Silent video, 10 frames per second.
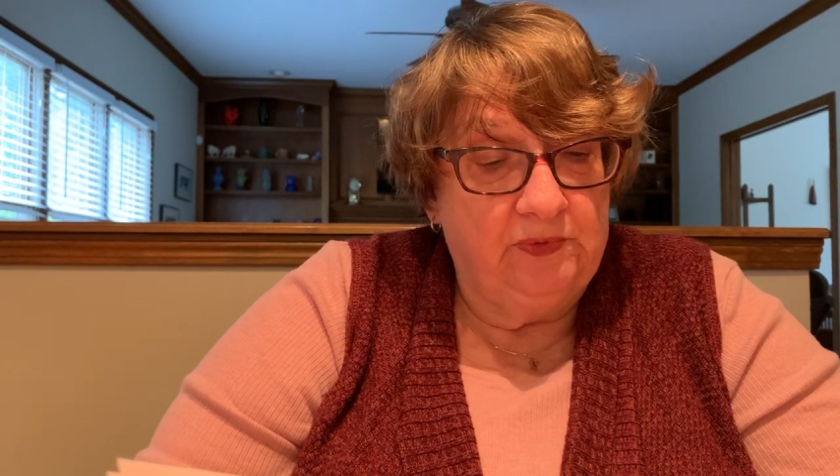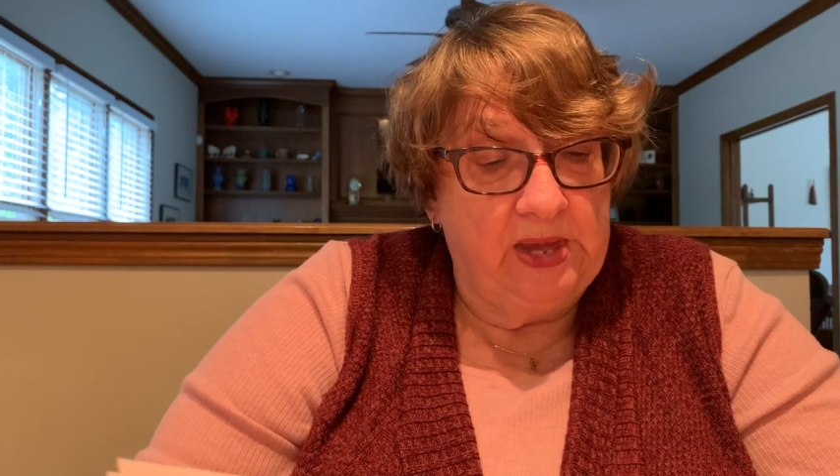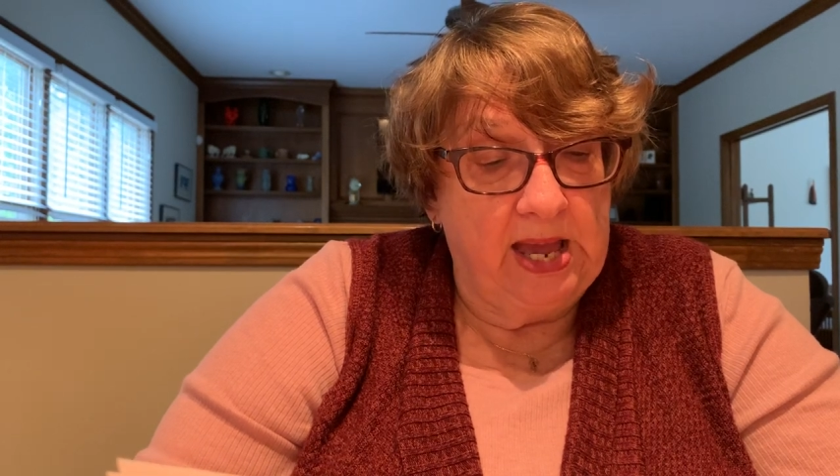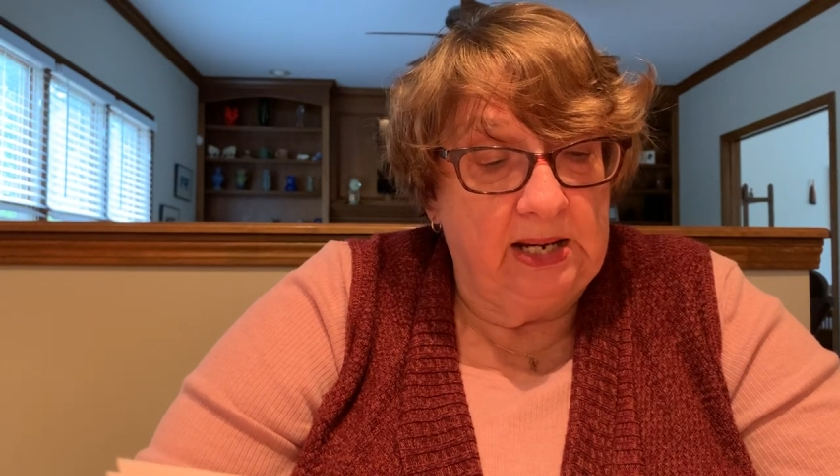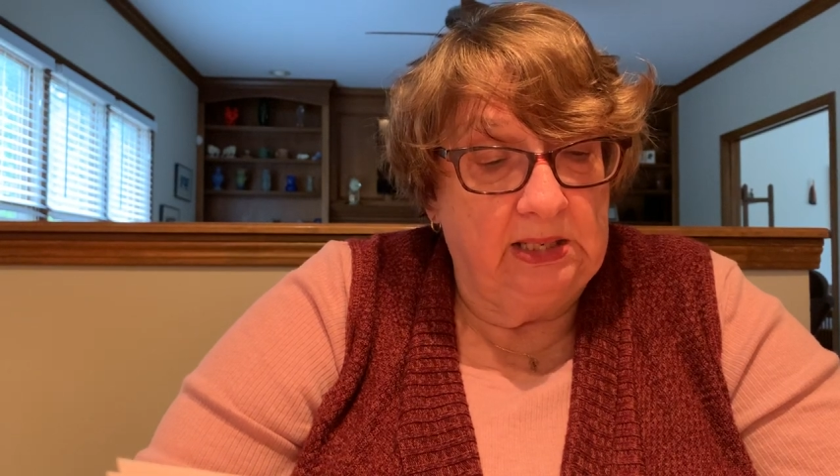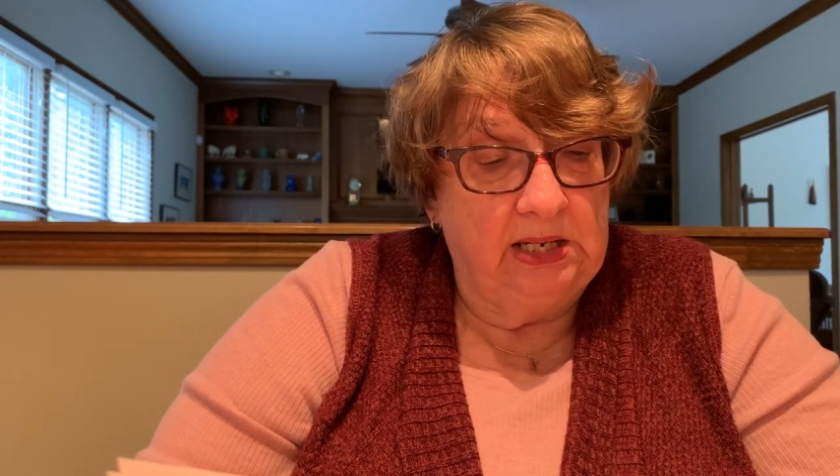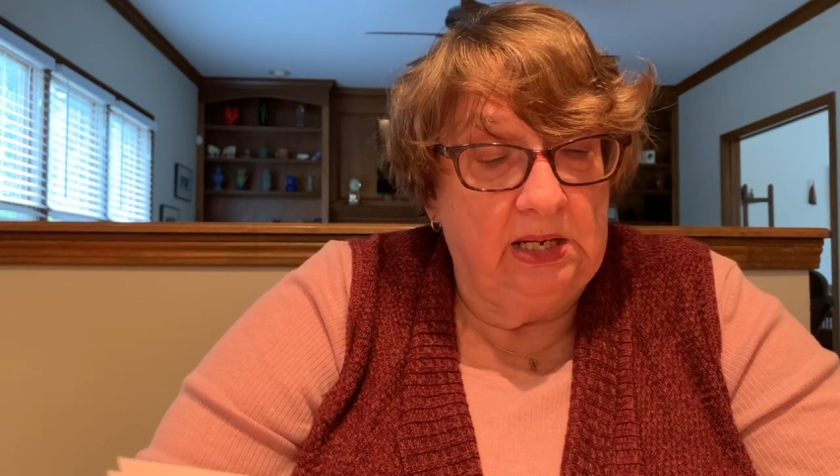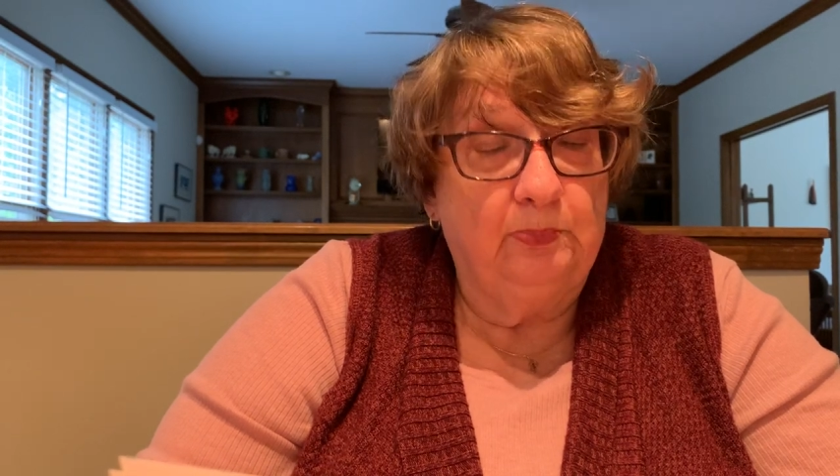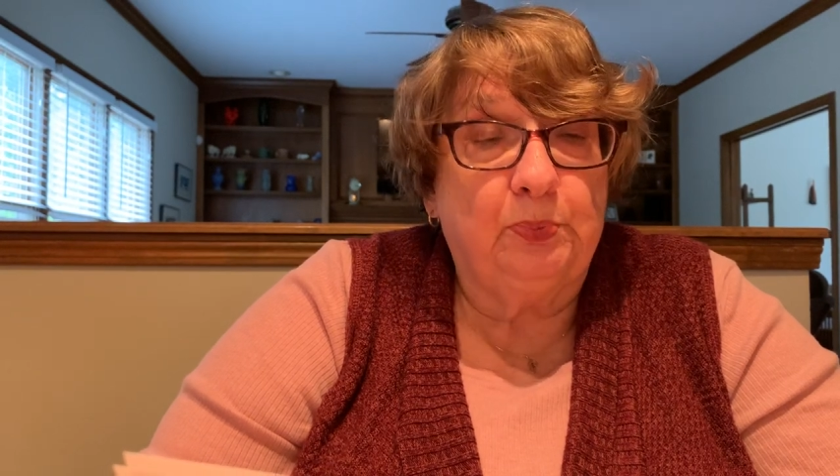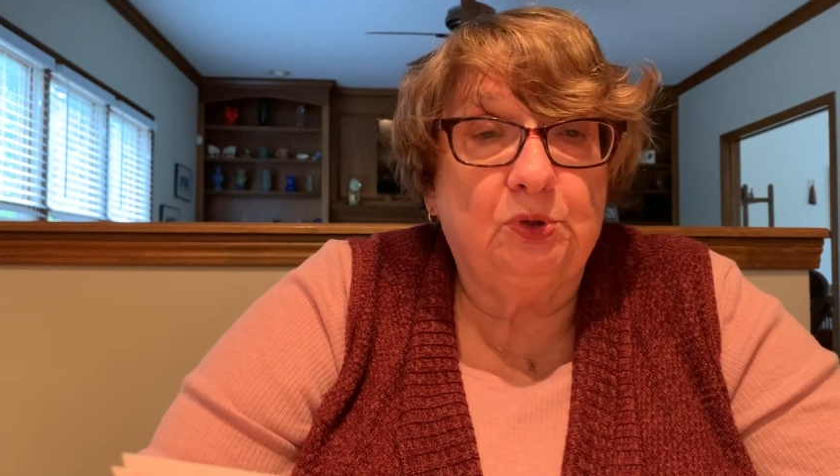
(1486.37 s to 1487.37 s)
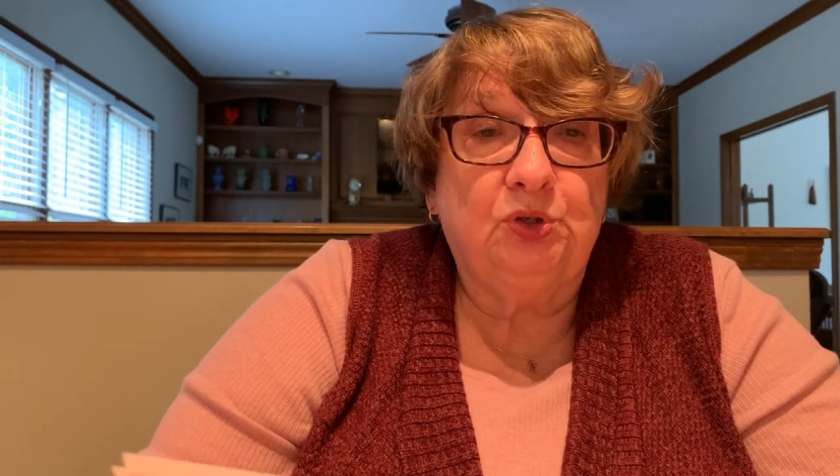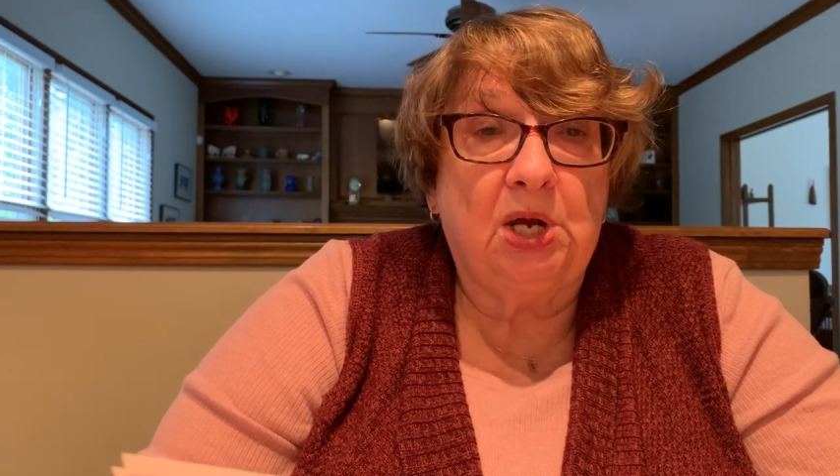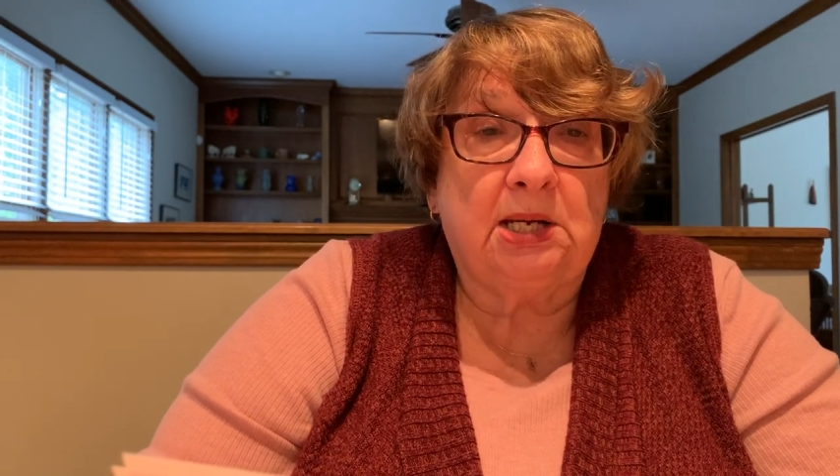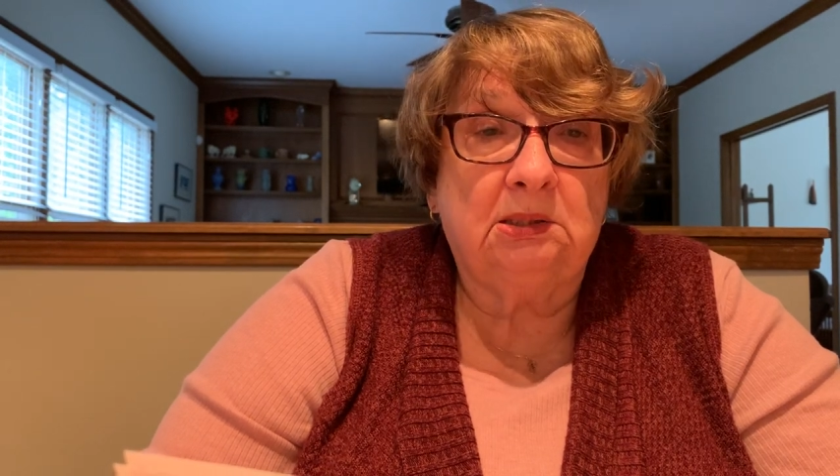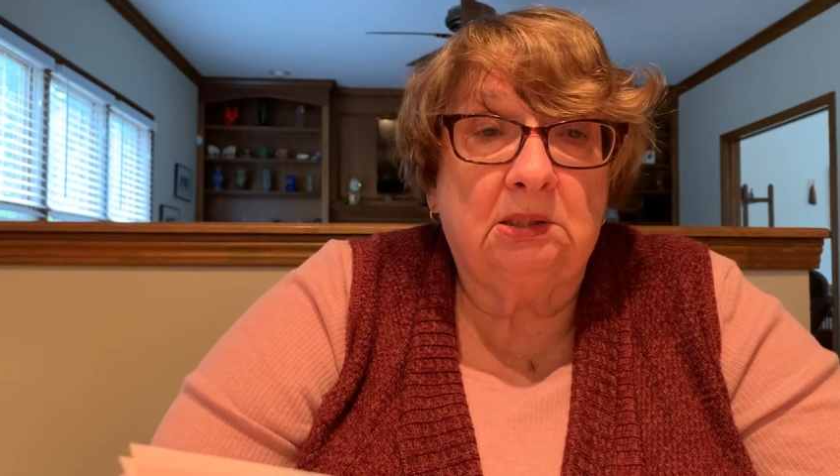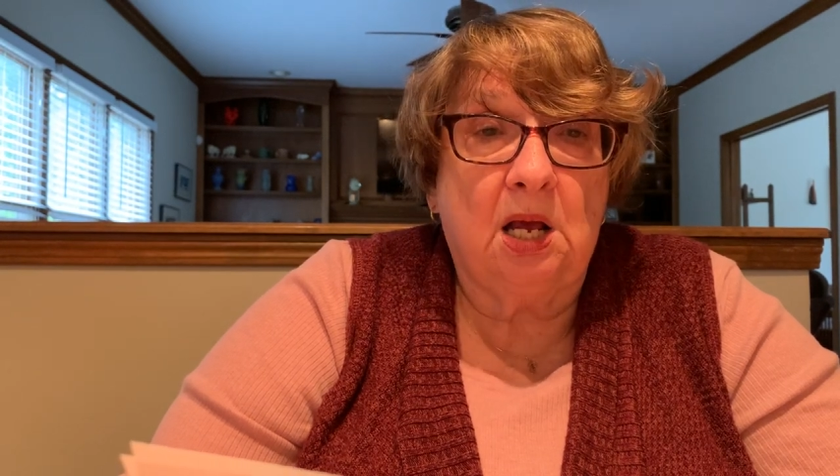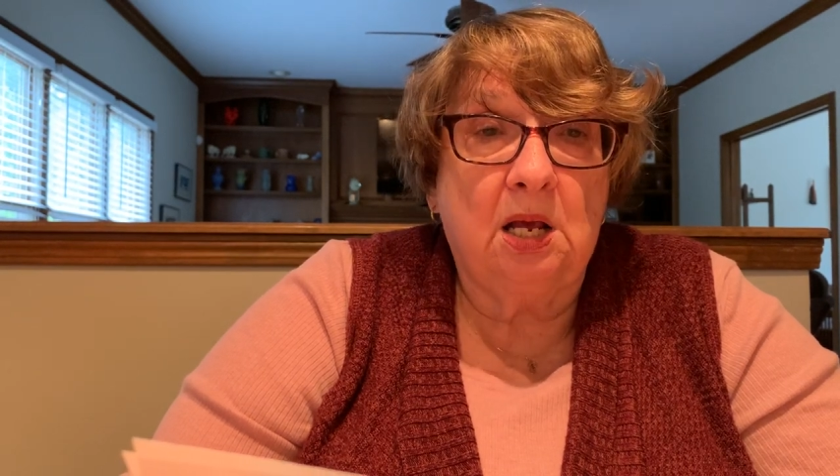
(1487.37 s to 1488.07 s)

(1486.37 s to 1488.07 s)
that he protects